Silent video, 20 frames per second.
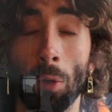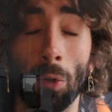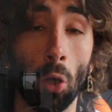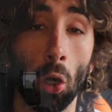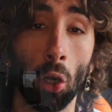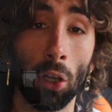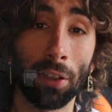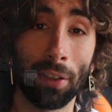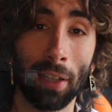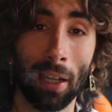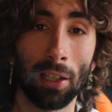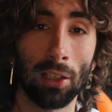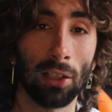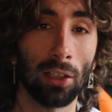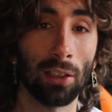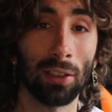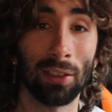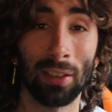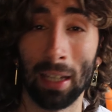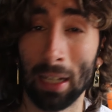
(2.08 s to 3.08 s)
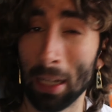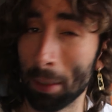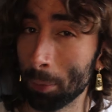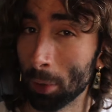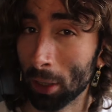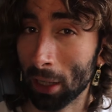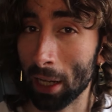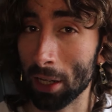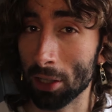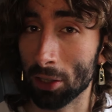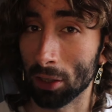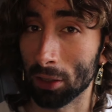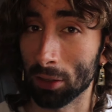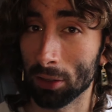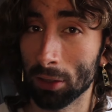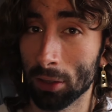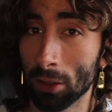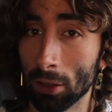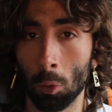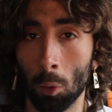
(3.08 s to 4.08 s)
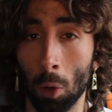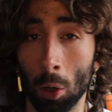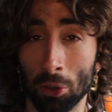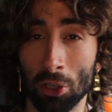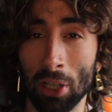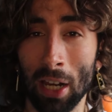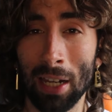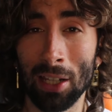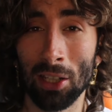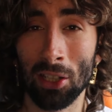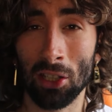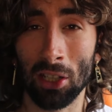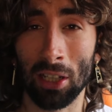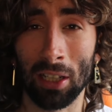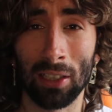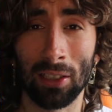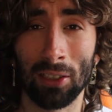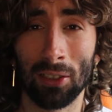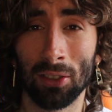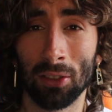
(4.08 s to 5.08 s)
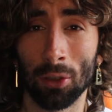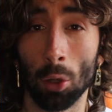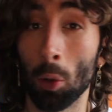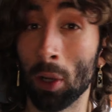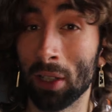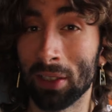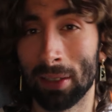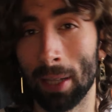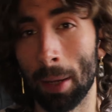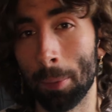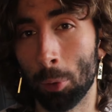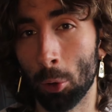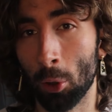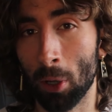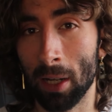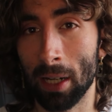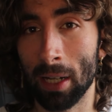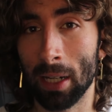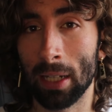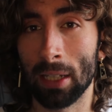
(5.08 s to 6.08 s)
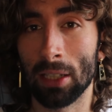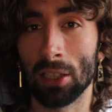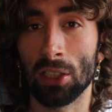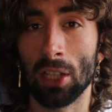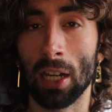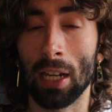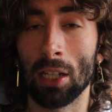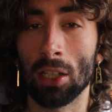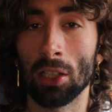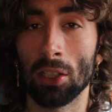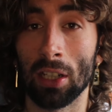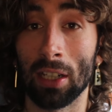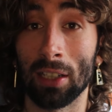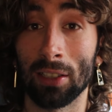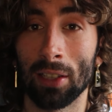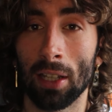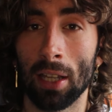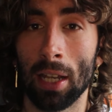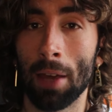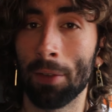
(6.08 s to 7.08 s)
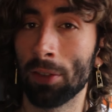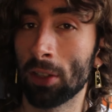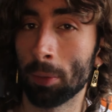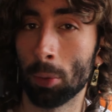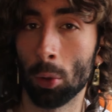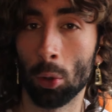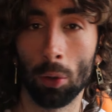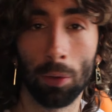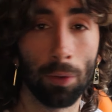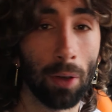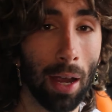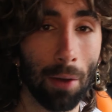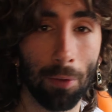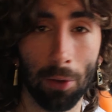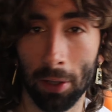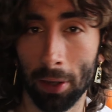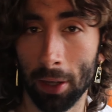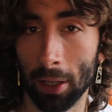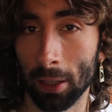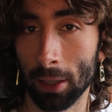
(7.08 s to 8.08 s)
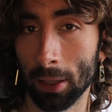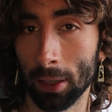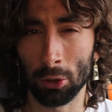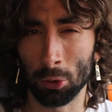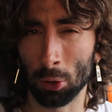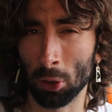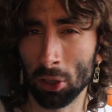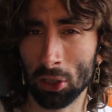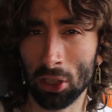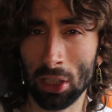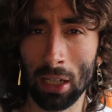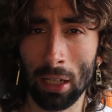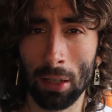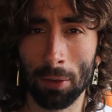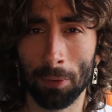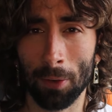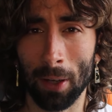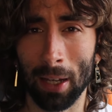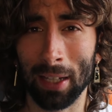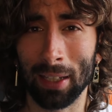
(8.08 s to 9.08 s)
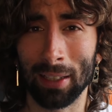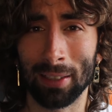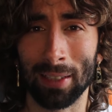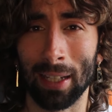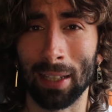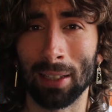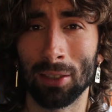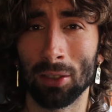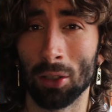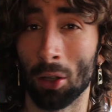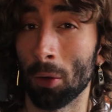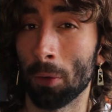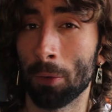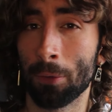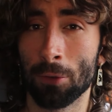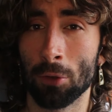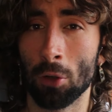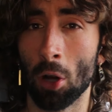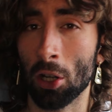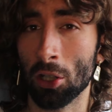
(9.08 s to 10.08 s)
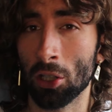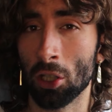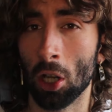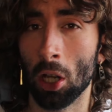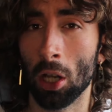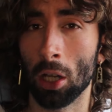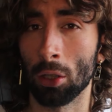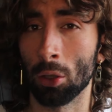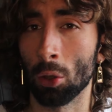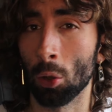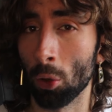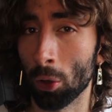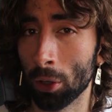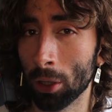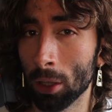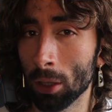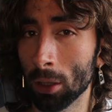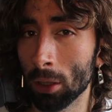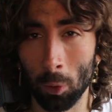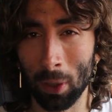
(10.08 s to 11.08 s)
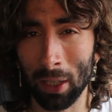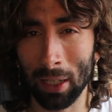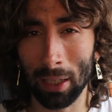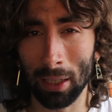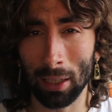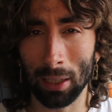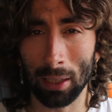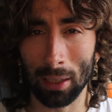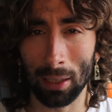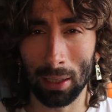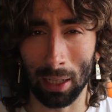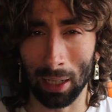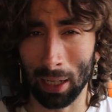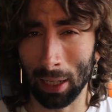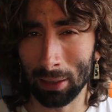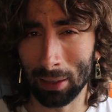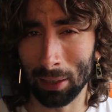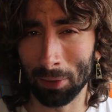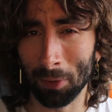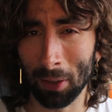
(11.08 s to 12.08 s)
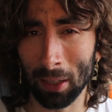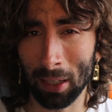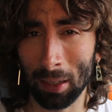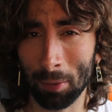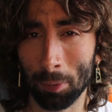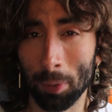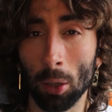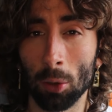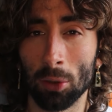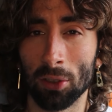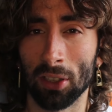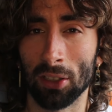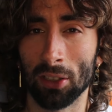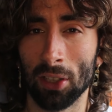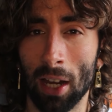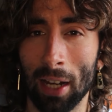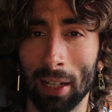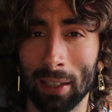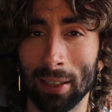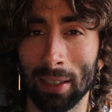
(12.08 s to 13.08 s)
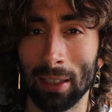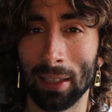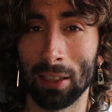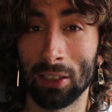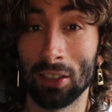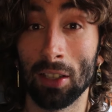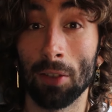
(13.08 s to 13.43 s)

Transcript: of connotations and implications. While change is always temporary, change is inevitable for everything. To achieve a sense of structure and order, we collectively build society,